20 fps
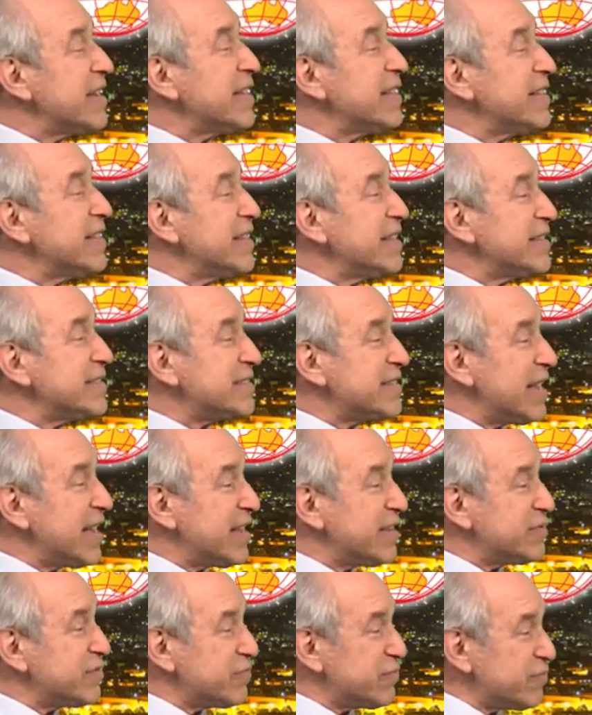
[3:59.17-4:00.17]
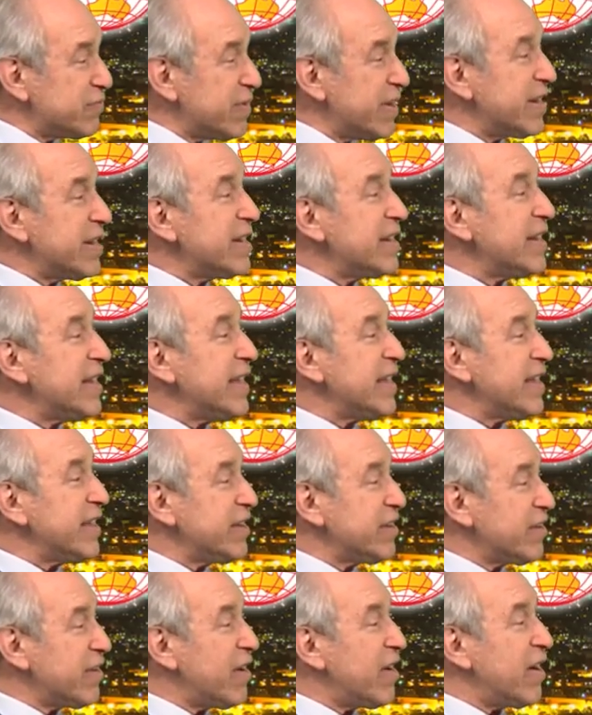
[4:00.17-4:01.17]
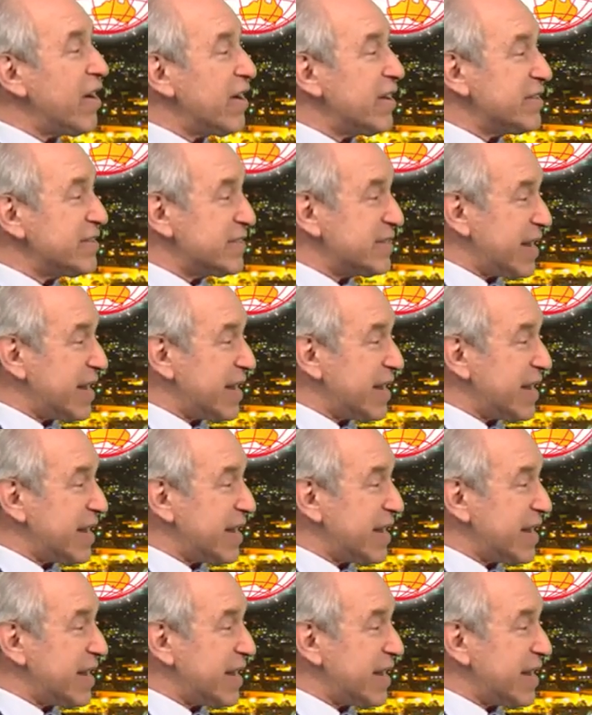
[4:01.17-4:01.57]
this has really caused